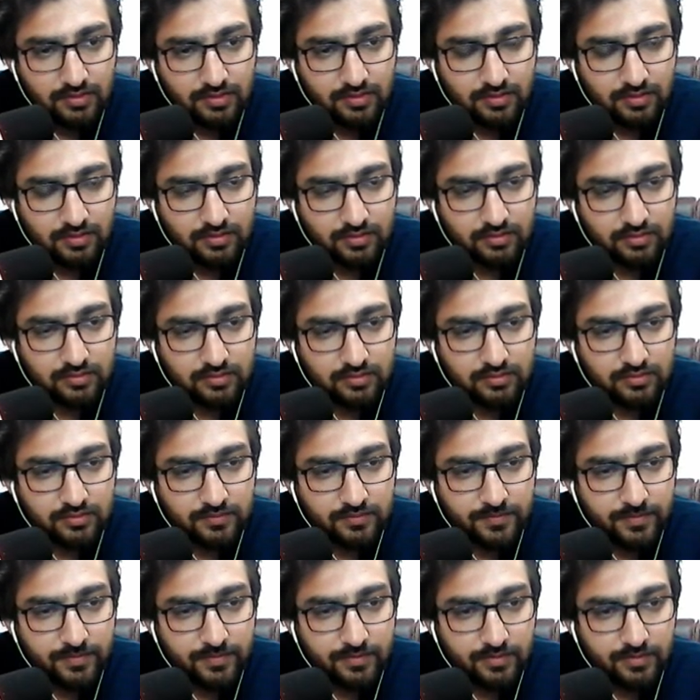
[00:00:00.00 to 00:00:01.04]
the
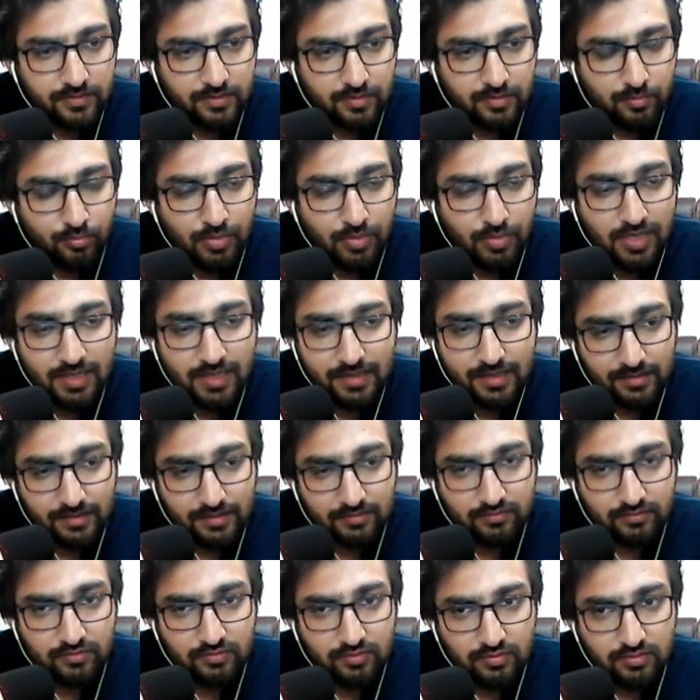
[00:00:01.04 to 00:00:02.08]
buying,
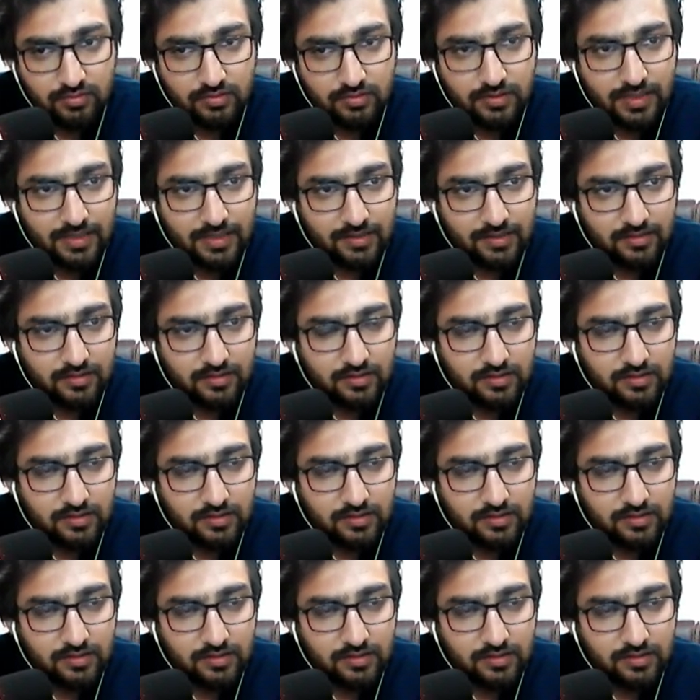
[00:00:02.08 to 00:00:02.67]
like